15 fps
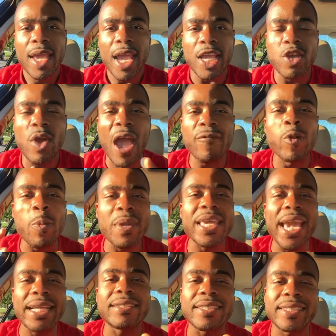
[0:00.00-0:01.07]
And you have to
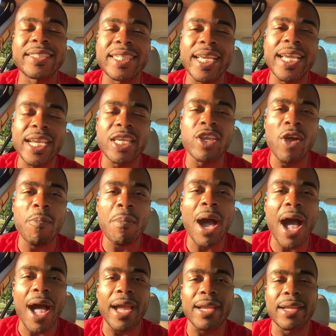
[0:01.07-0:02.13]
begin to see it in your
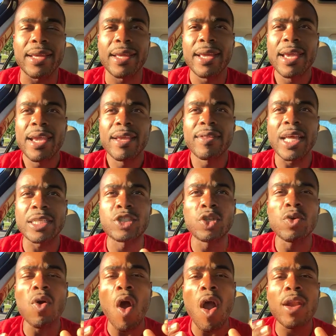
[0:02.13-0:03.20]
mind that
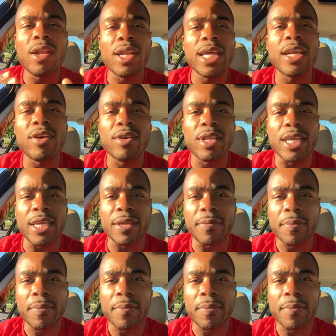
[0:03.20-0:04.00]
you are literally